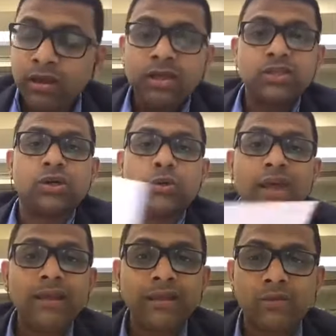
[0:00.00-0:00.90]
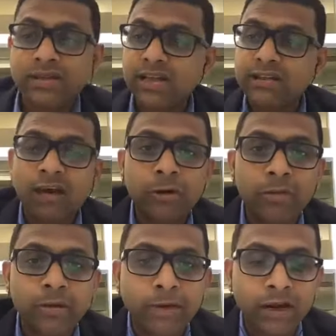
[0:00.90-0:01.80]
So today the questions have been
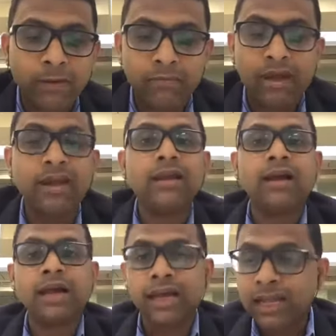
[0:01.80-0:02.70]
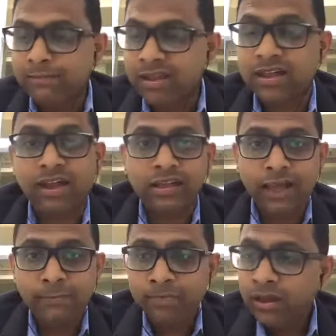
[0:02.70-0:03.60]
prepared by my colleague Miss
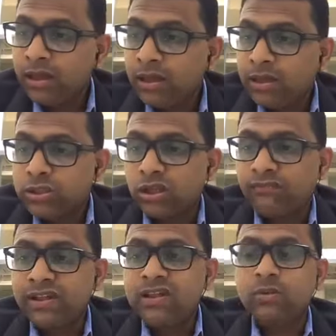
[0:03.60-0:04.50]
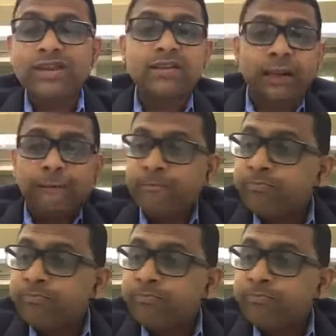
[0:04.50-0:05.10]
Sangeeta. So the first question,